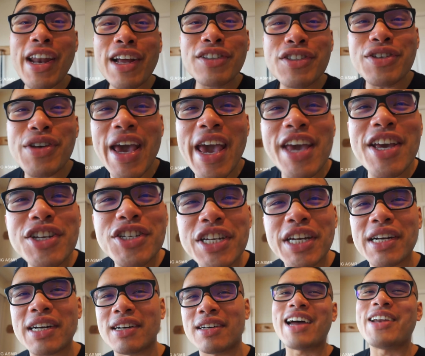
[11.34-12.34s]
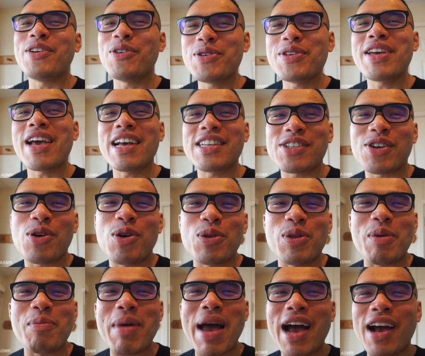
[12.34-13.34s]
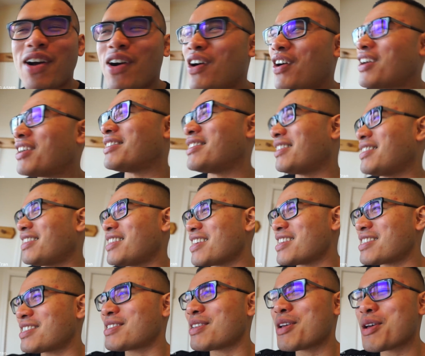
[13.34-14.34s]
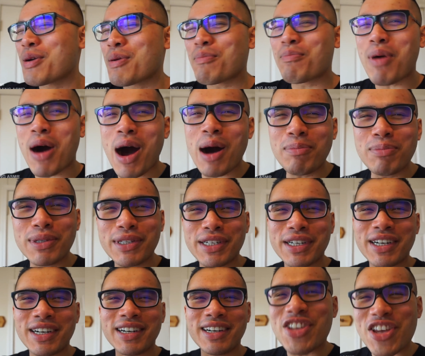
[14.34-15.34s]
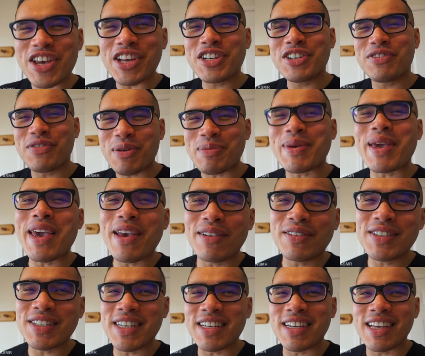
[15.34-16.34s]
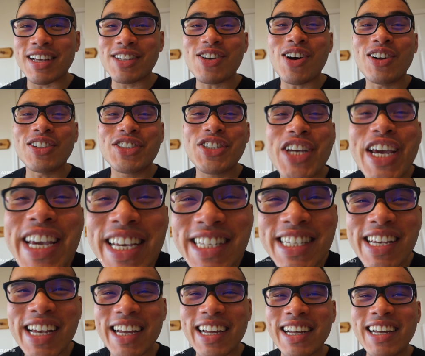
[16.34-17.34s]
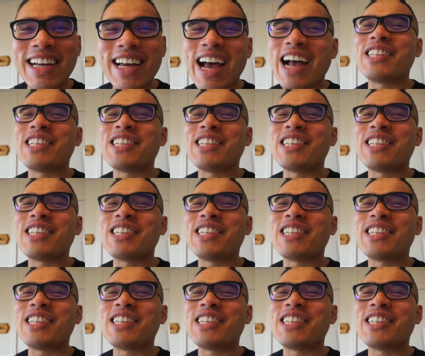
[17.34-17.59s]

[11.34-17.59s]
out to Asia. I know you guys are holding back on this popular dish from KFC. It's called CHIZZA.